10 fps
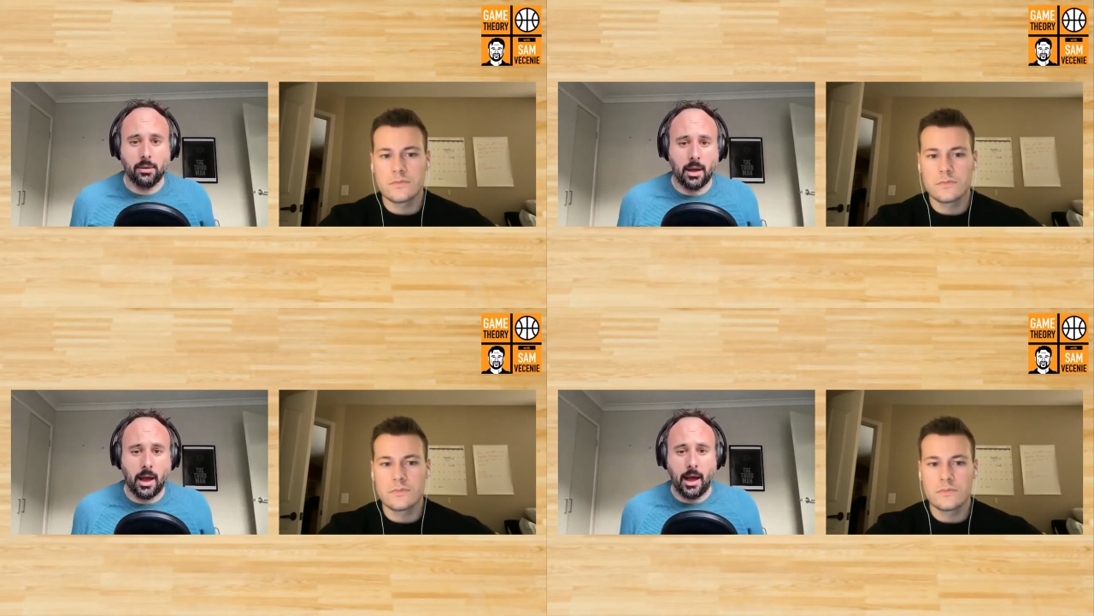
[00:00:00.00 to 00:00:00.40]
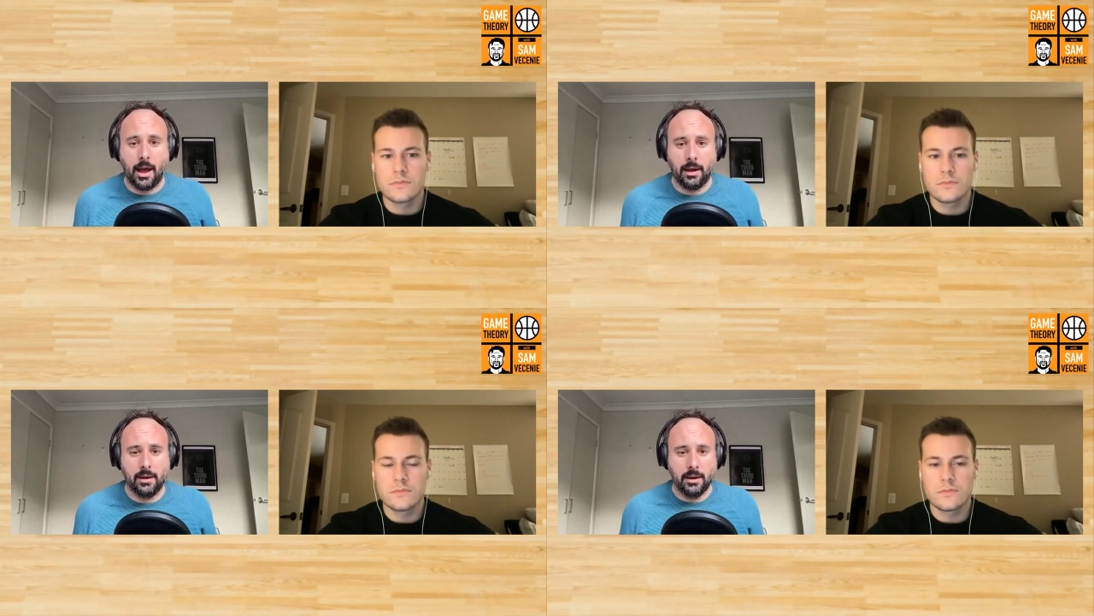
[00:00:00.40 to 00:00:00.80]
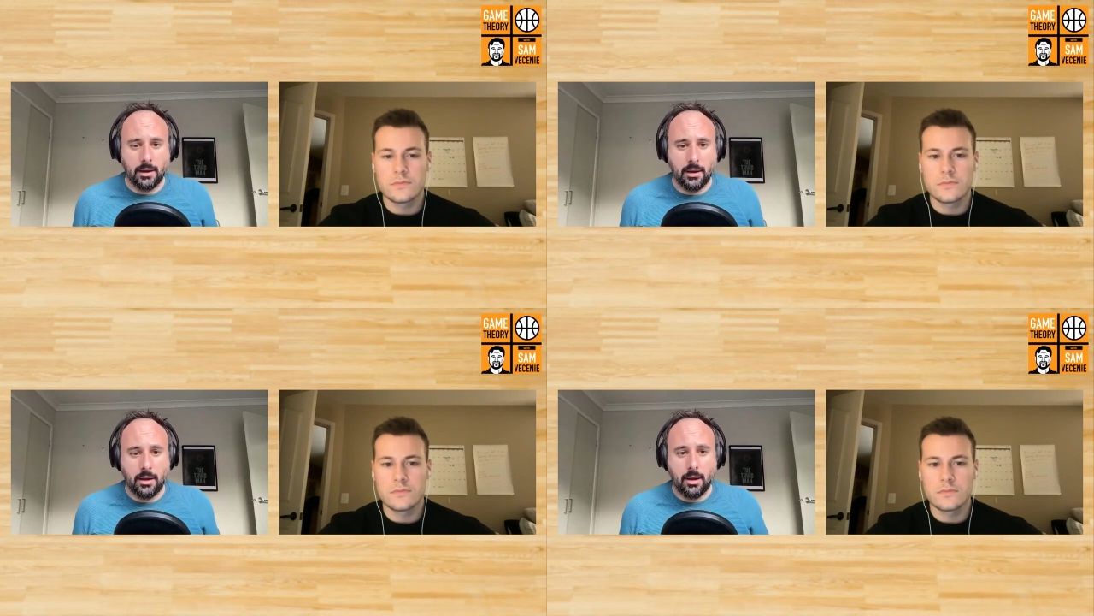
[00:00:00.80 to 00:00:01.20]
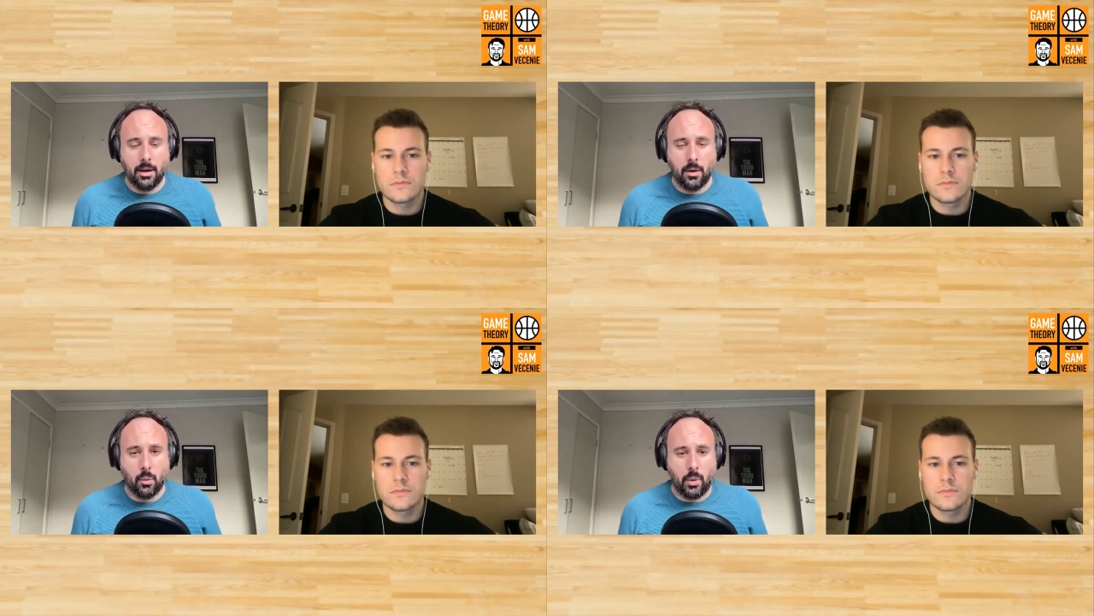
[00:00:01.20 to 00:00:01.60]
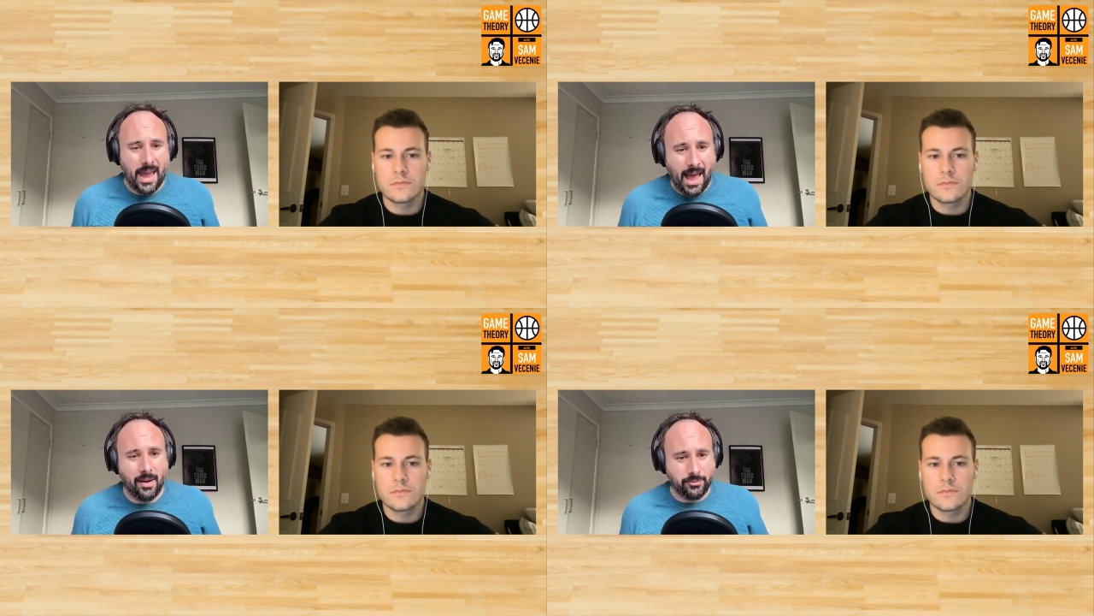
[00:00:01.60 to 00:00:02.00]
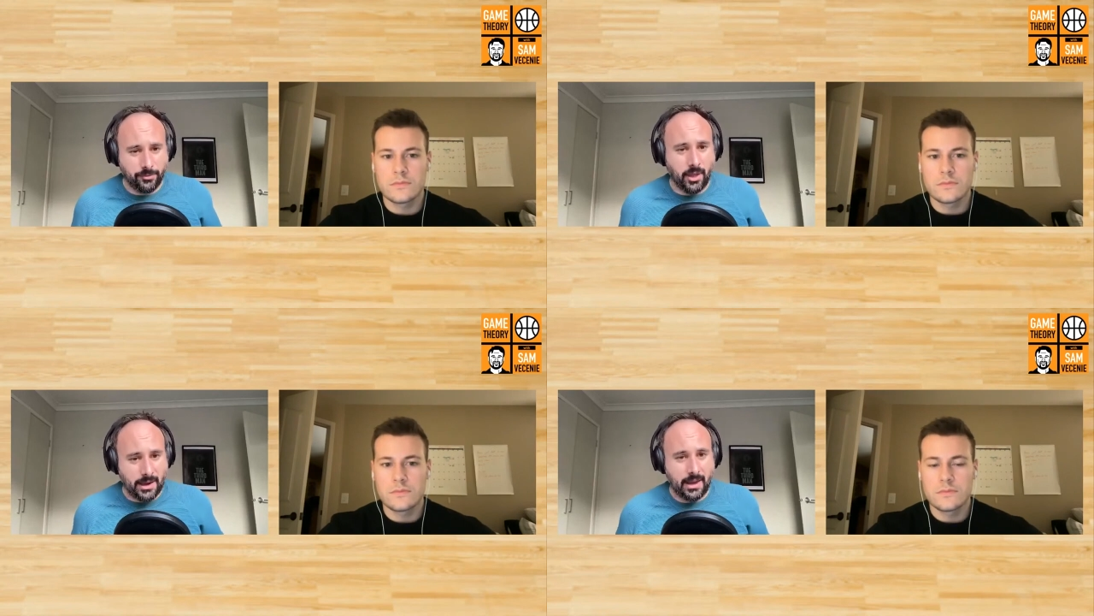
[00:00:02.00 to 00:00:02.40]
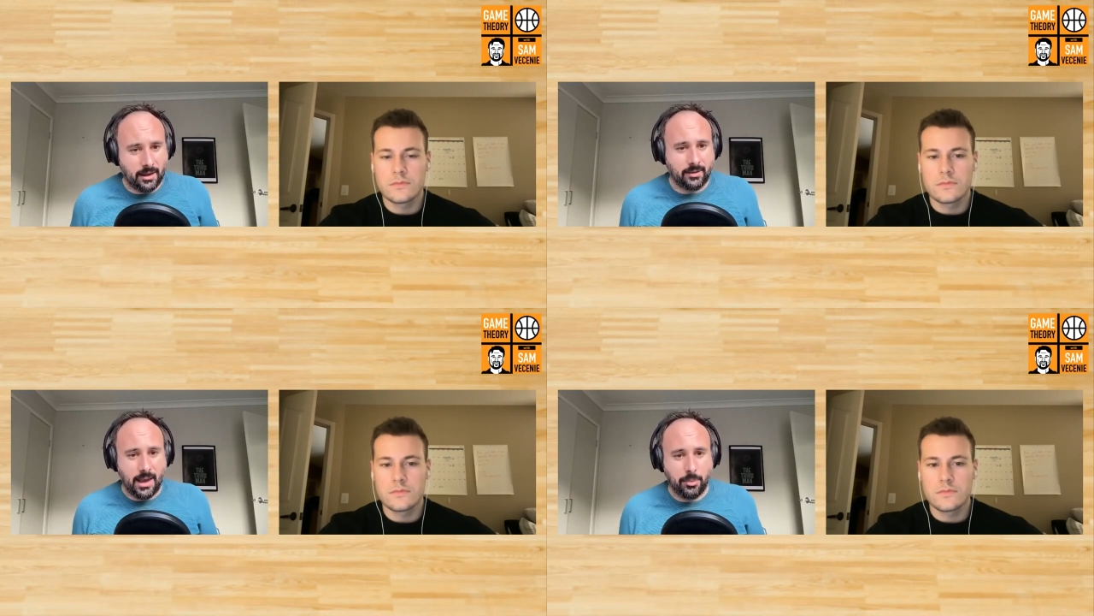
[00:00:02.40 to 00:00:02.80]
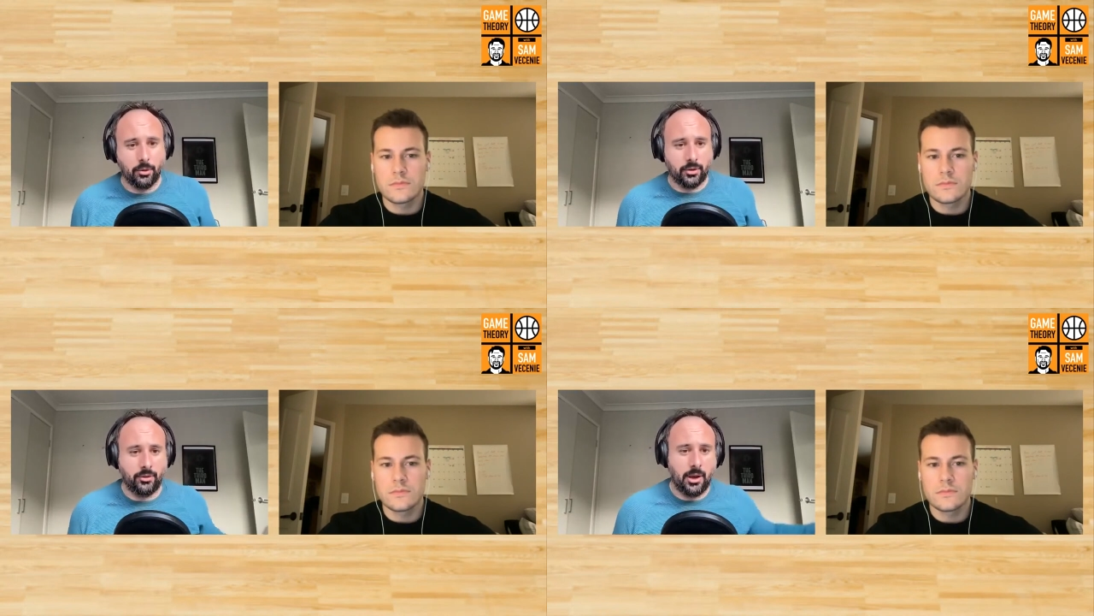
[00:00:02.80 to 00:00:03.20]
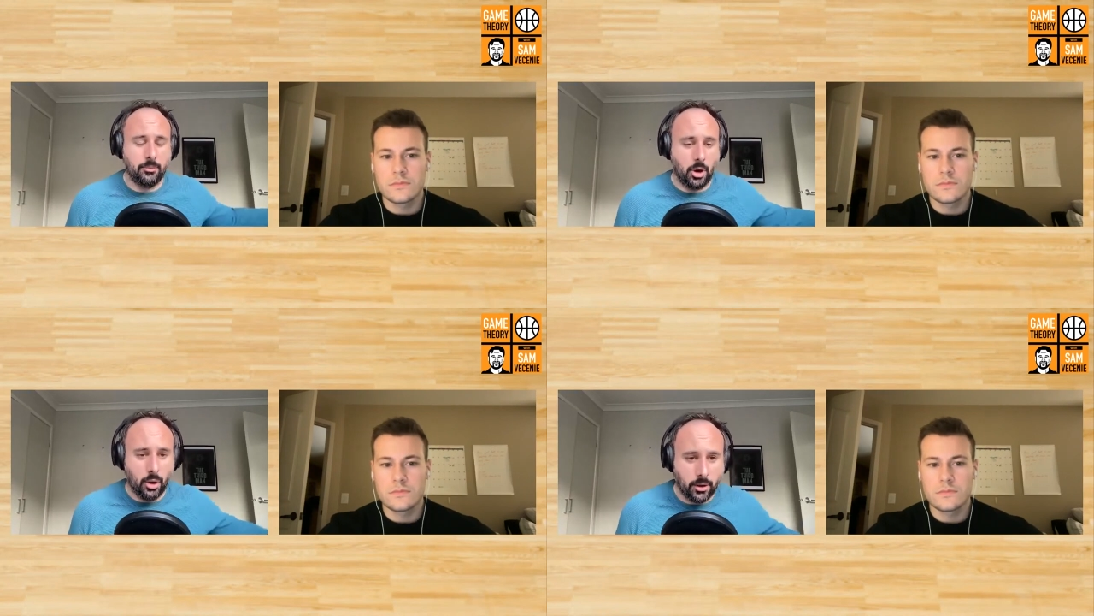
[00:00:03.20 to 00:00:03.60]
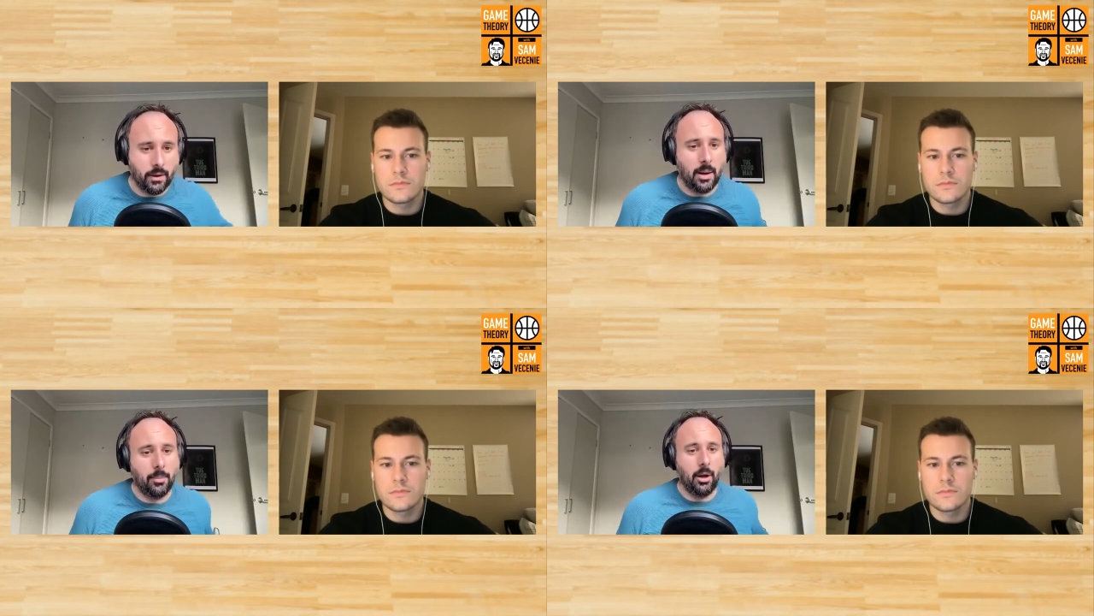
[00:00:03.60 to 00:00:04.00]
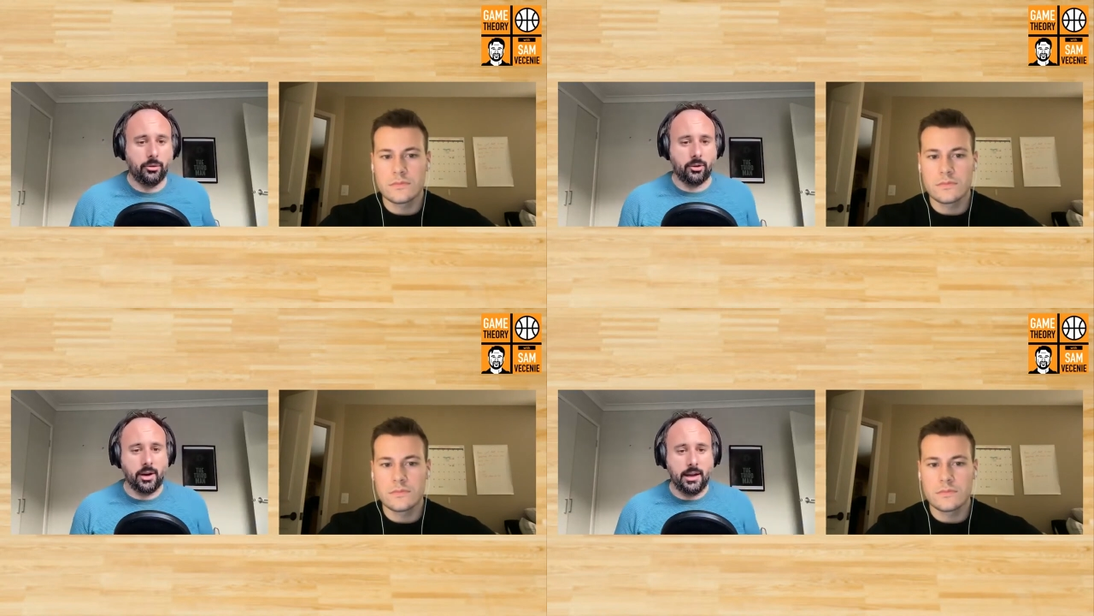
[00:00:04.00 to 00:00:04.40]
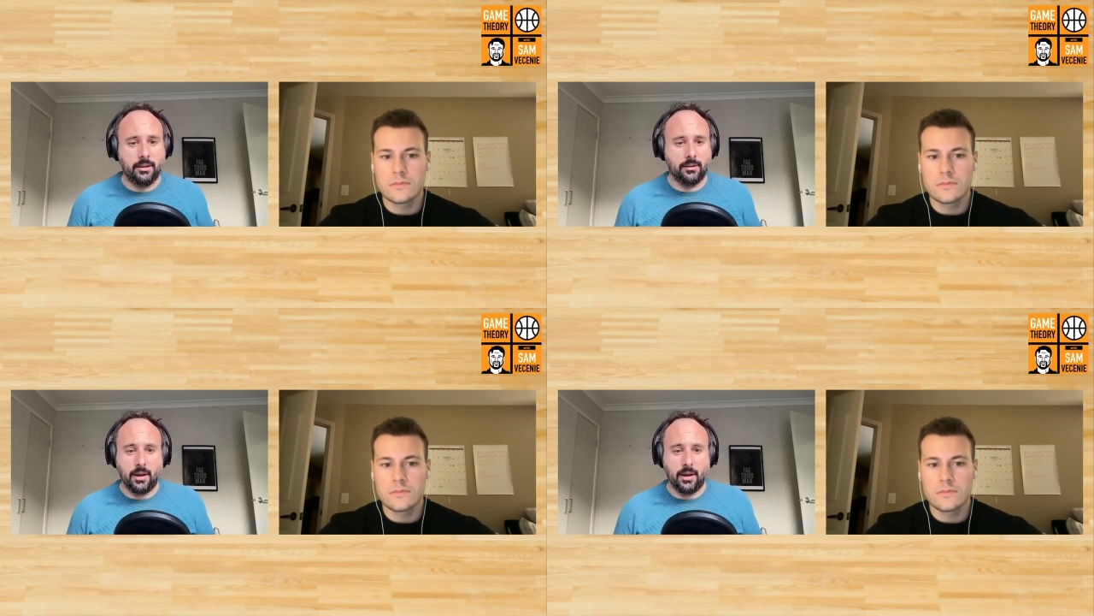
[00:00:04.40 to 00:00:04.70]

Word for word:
Speaker 1: Uh, we have like examples of him going around ball screens,